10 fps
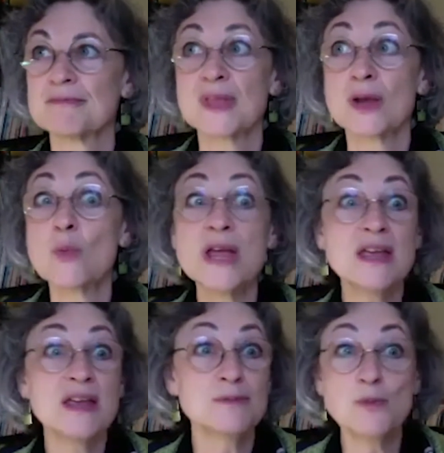
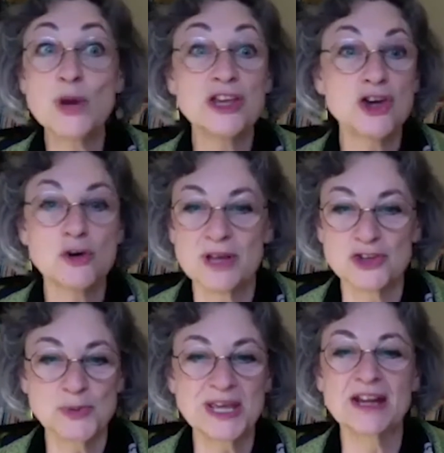We humans,
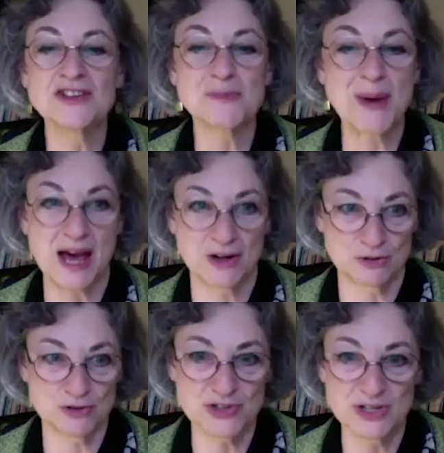we get into
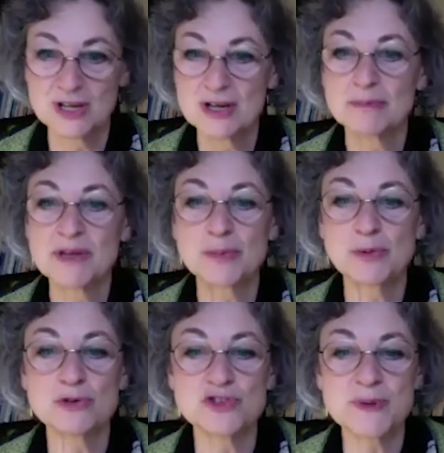patterns. People
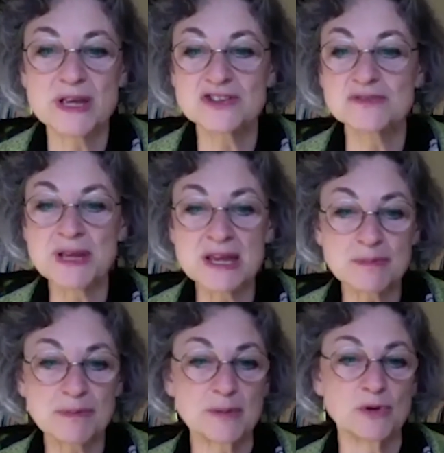who speak,
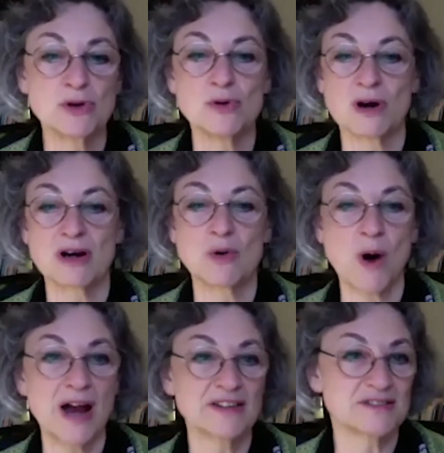people who are
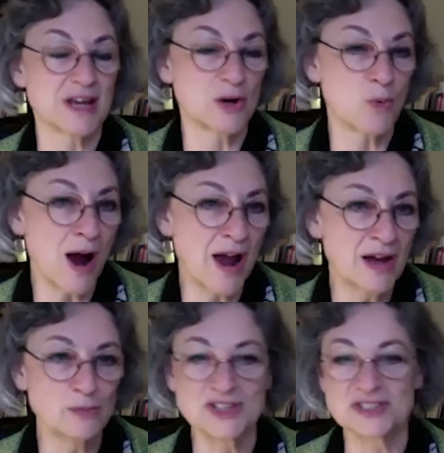quiet, stay quiet.
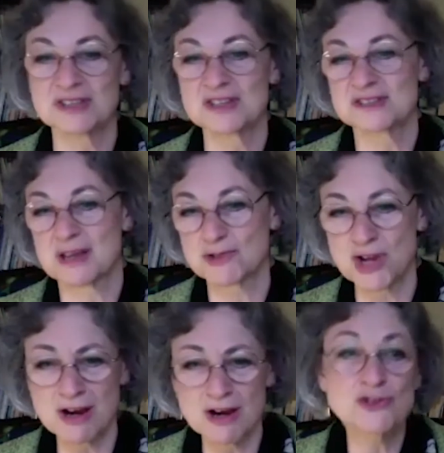We sit in the same
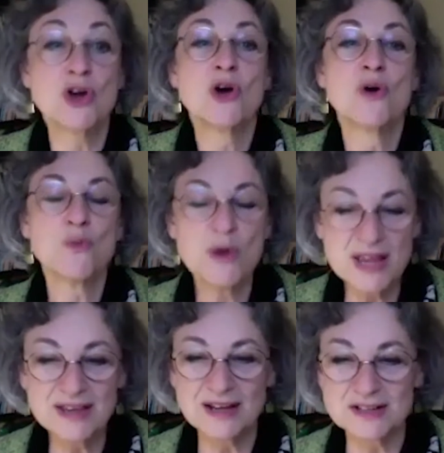chairs. We
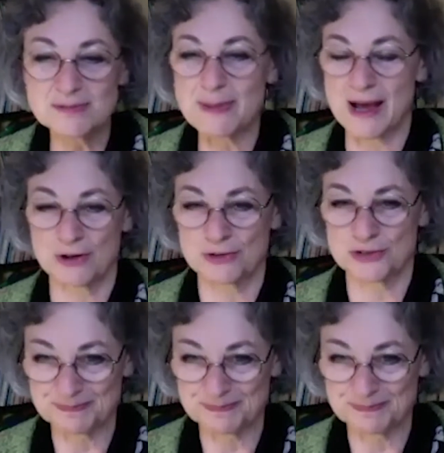get into patterns.